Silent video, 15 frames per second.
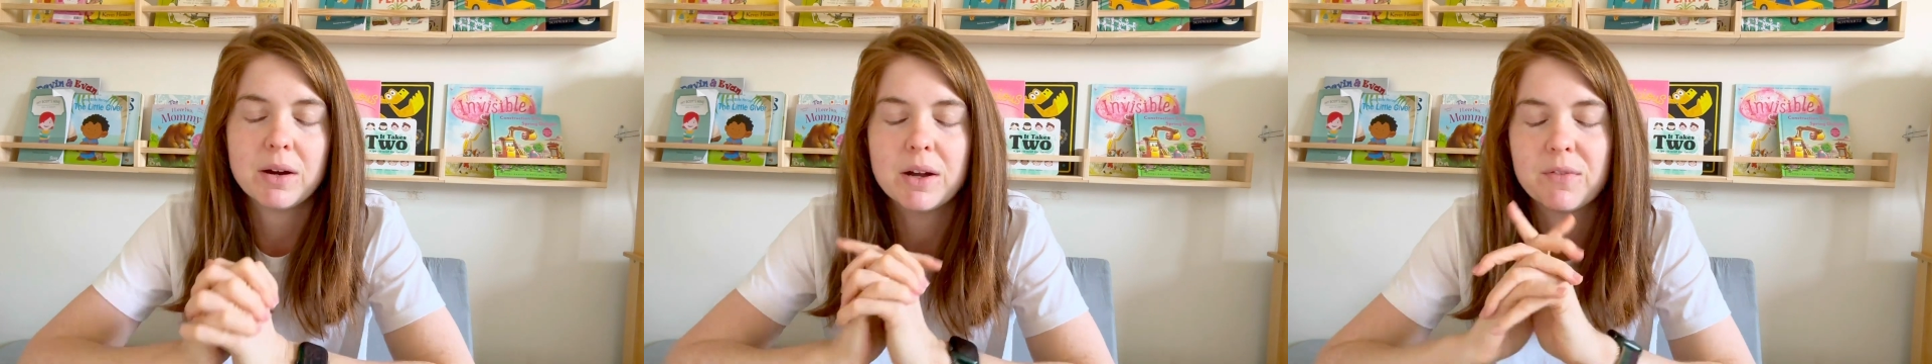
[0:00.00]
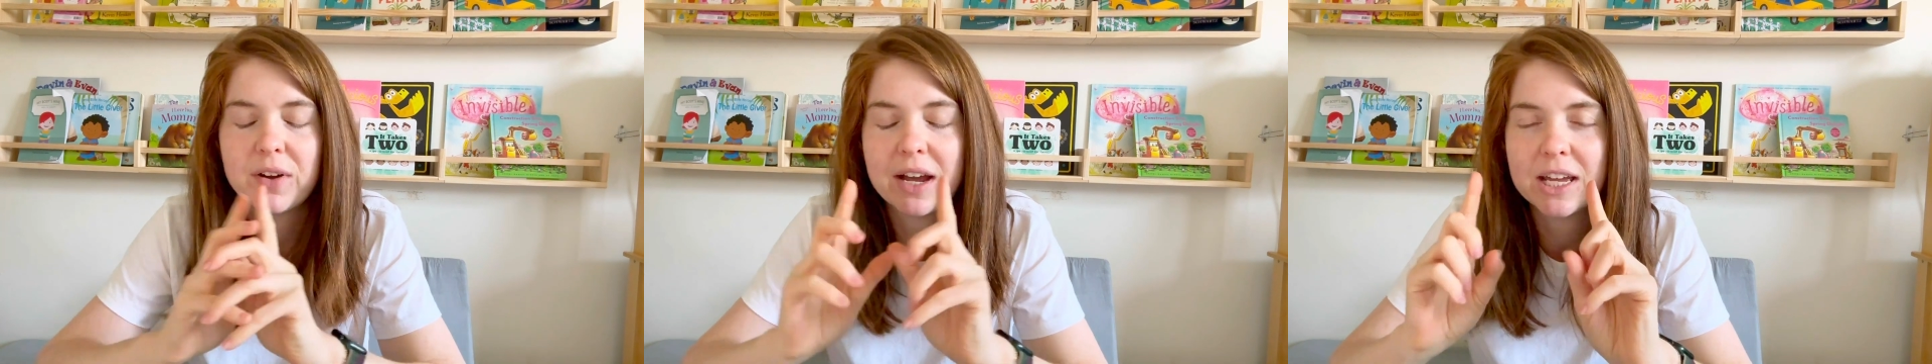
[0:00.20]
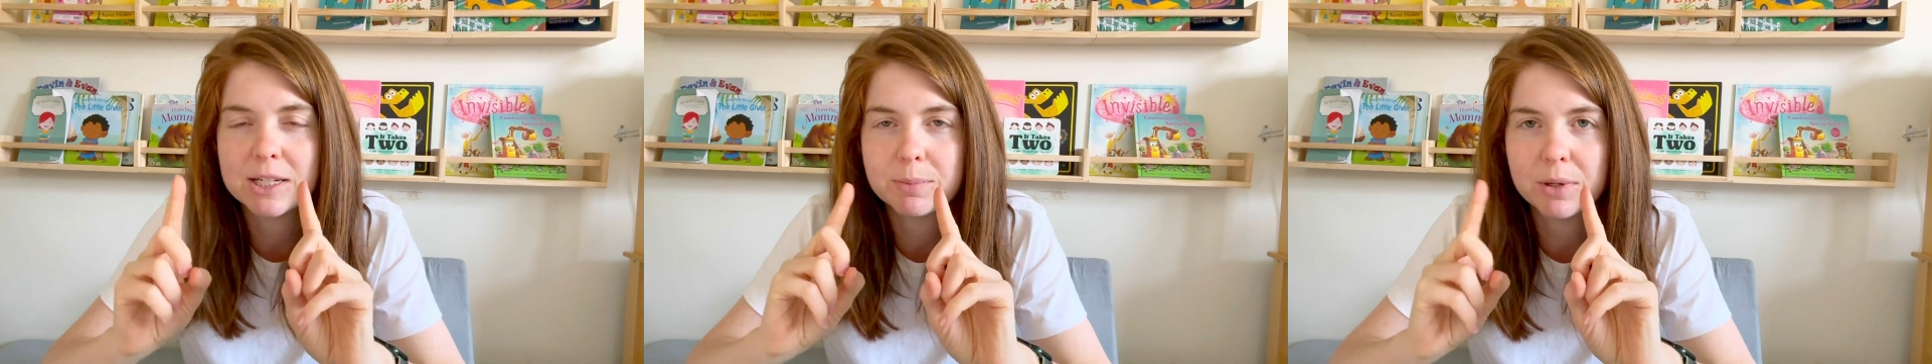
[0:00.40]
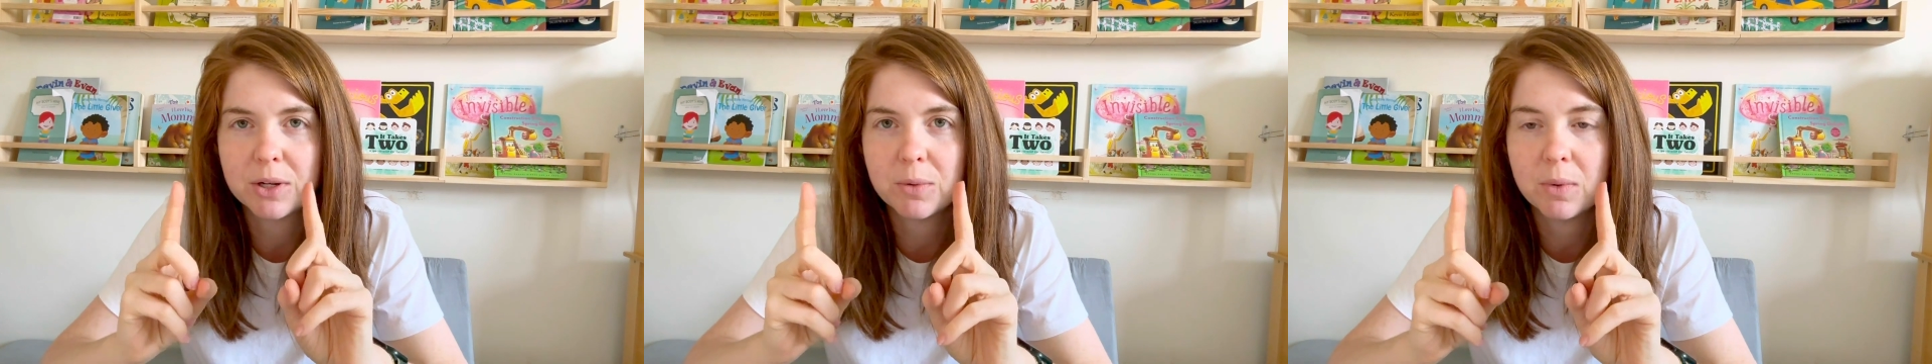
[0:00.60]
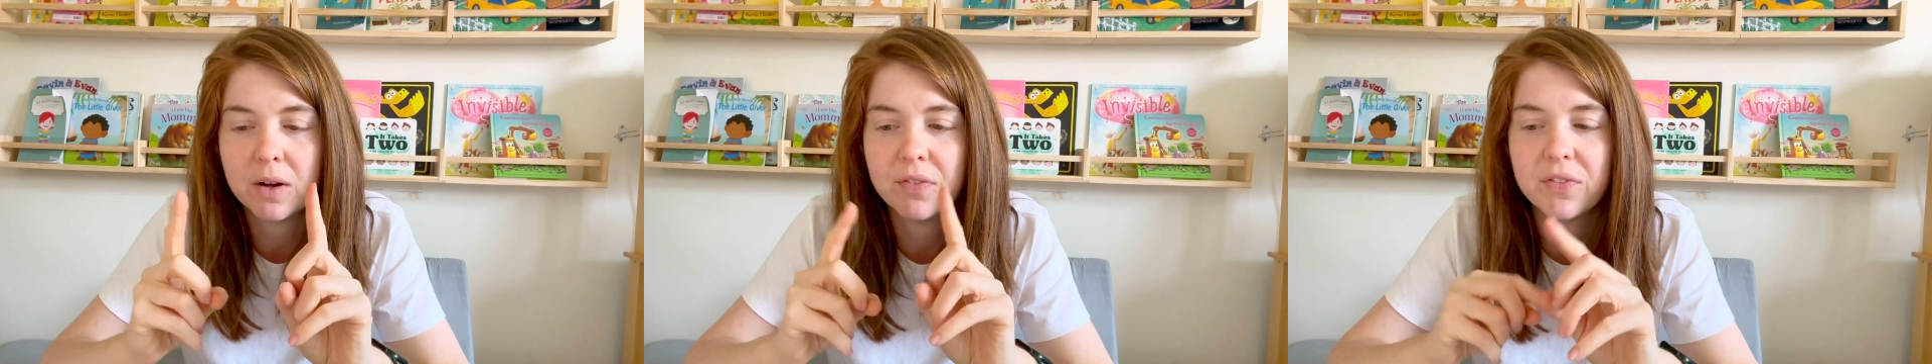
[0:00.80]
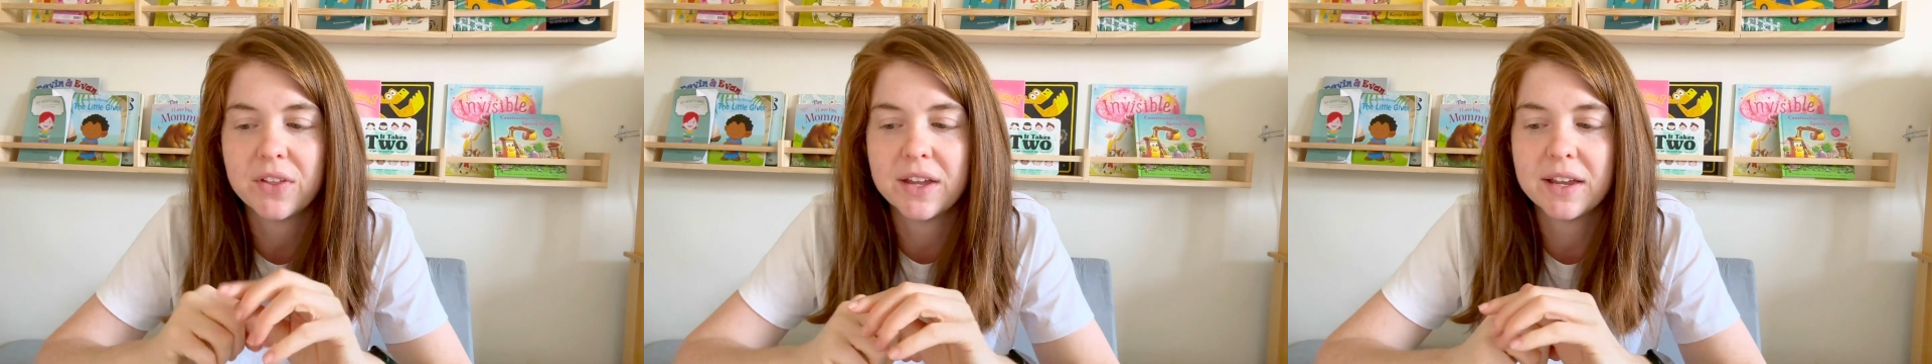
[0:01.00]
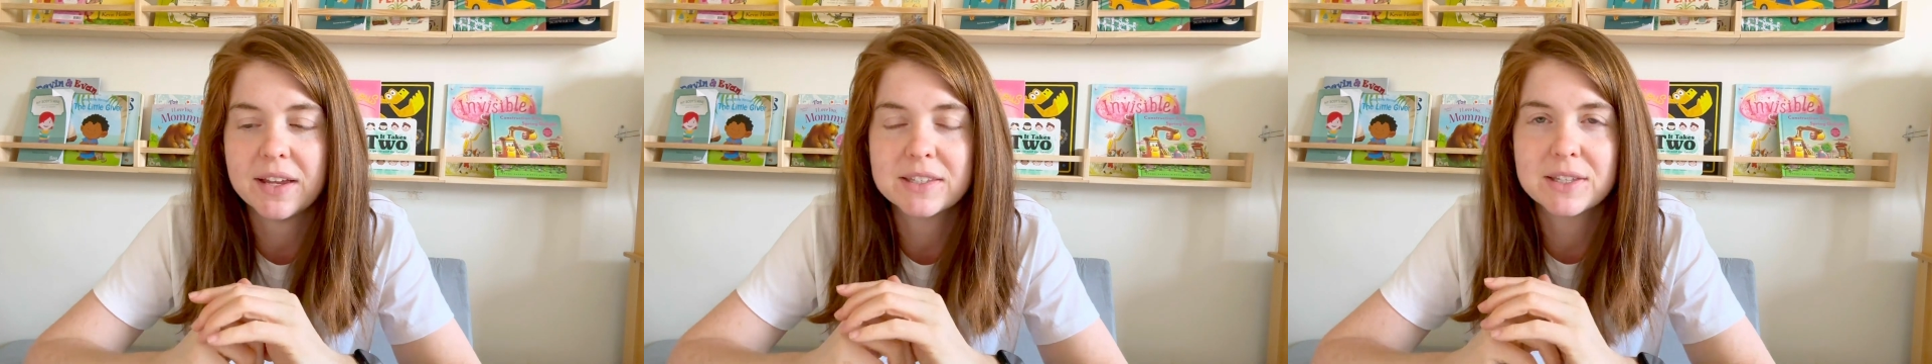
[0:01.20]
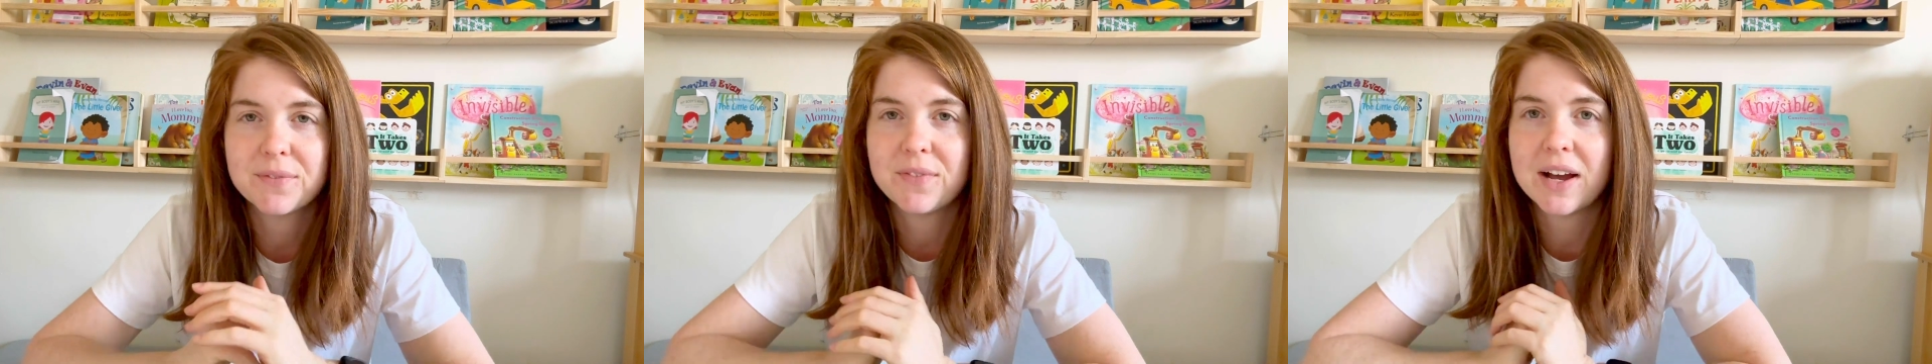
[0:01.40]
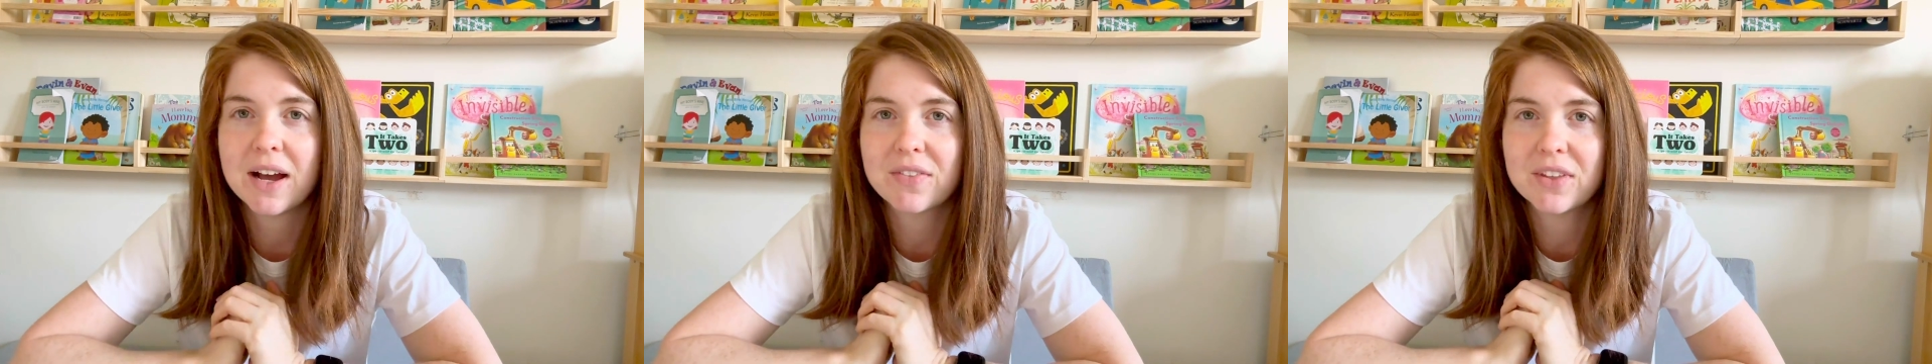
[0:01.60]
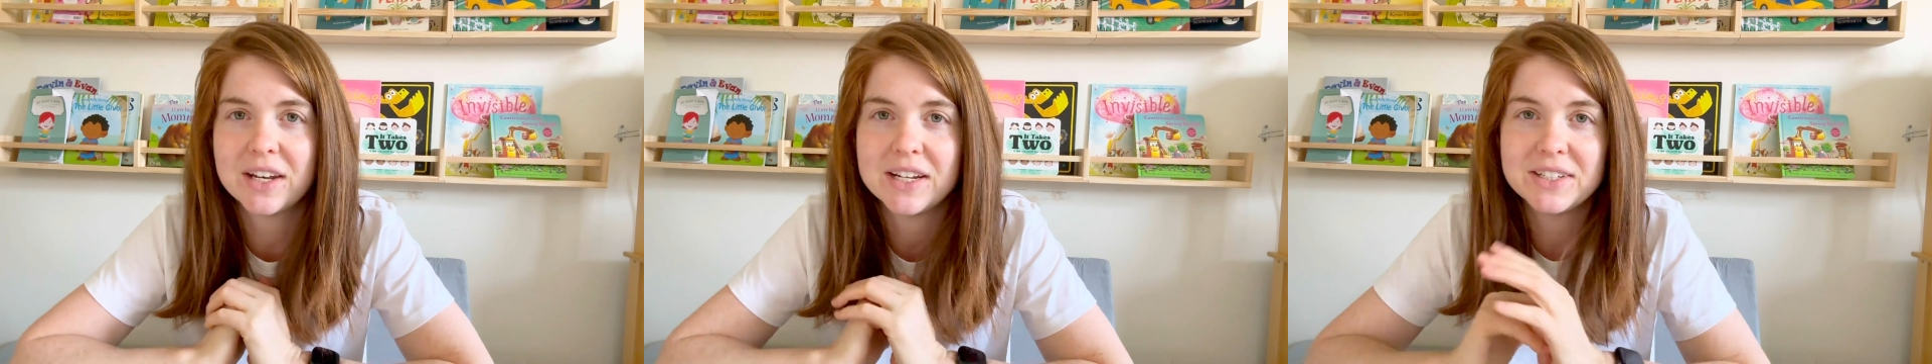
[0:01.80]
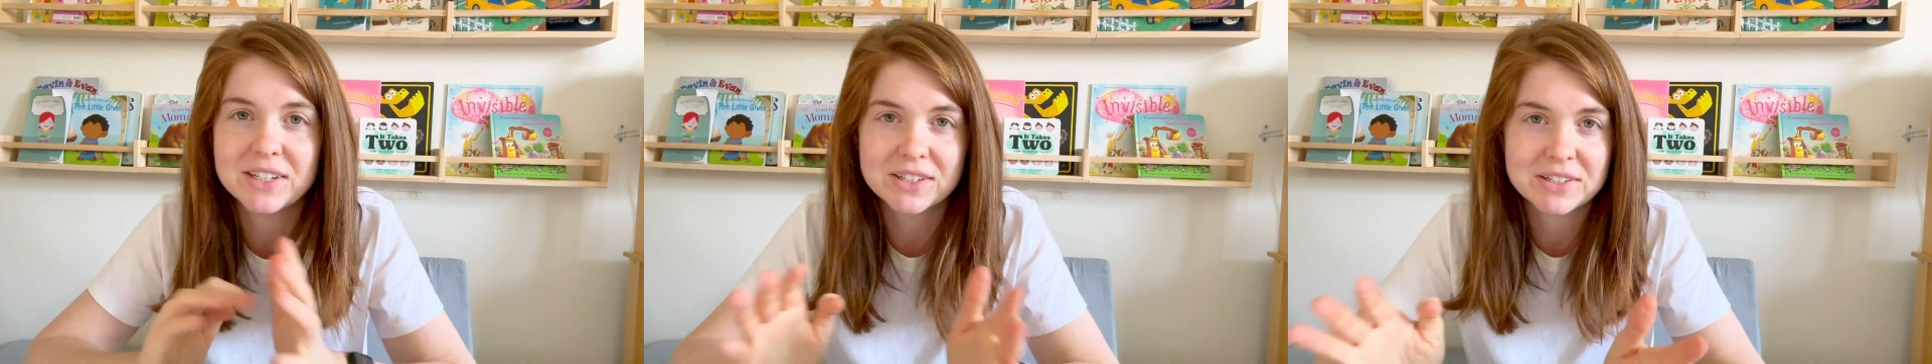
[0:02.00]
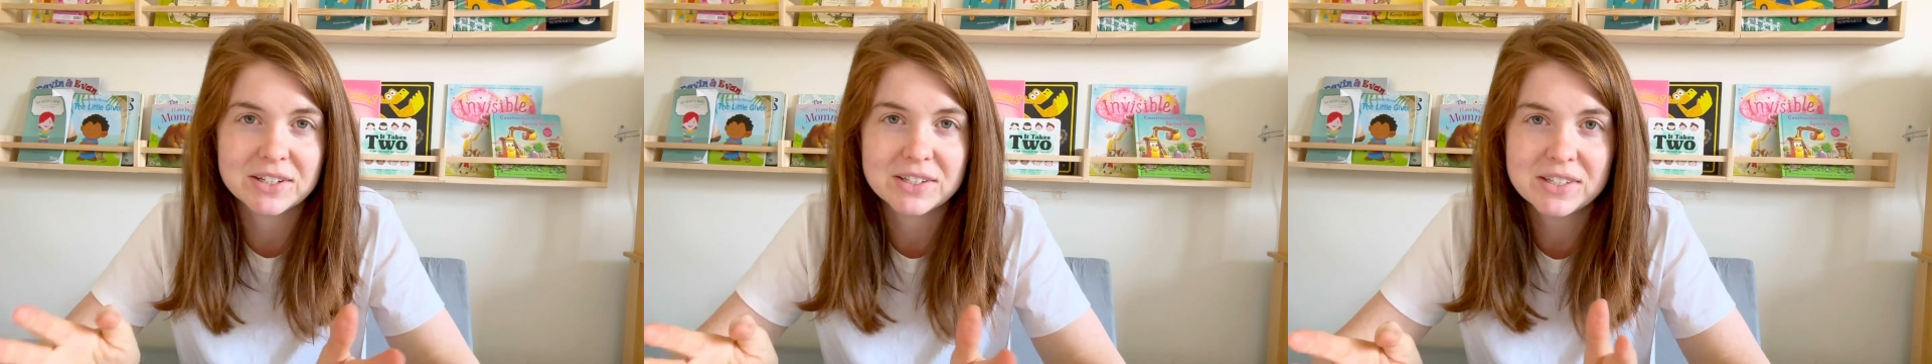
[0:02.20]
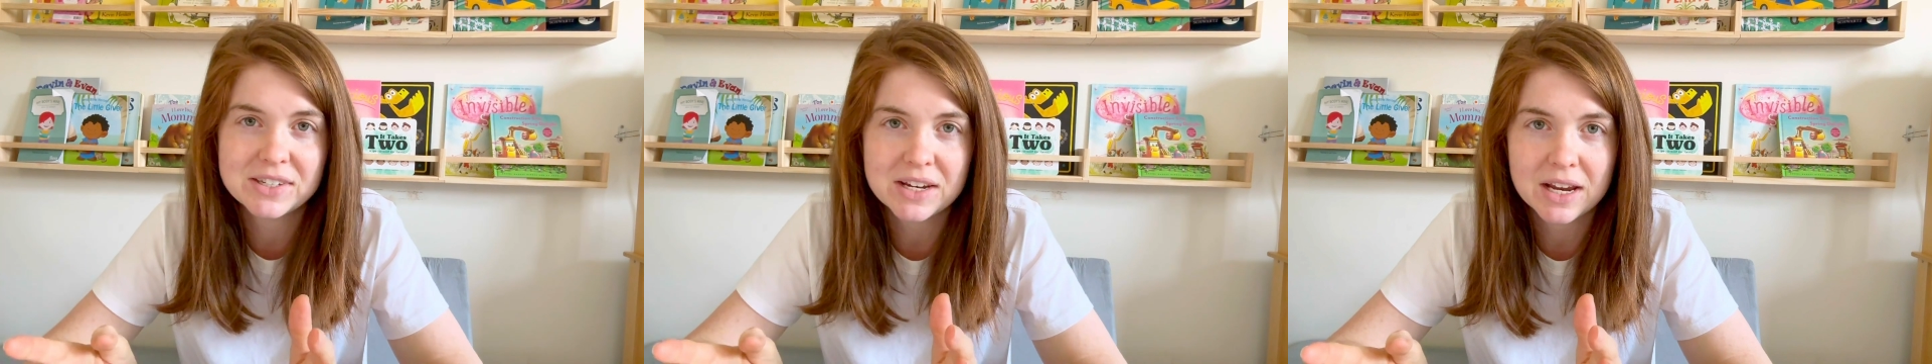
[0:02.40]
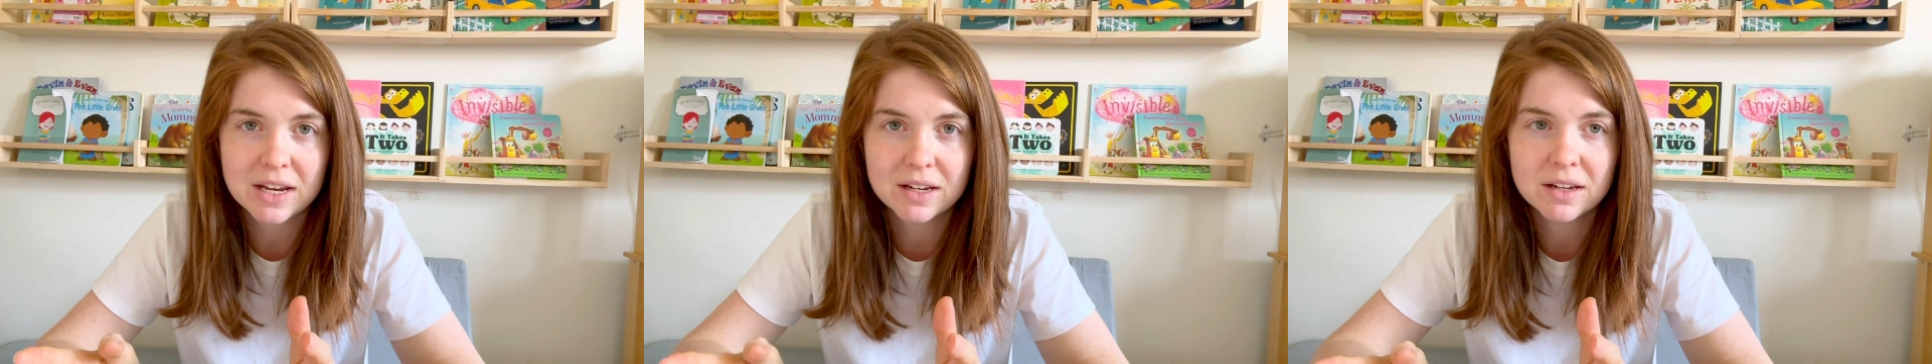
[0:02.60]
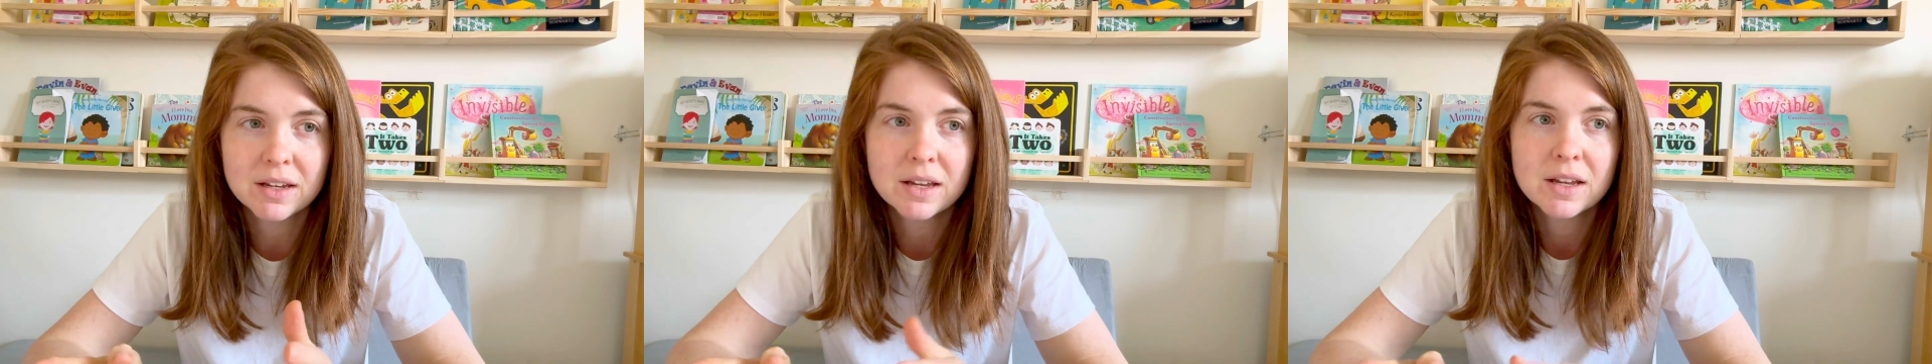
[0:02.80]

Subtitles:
if I had to pick one thing, is the fact that it doesn't sting.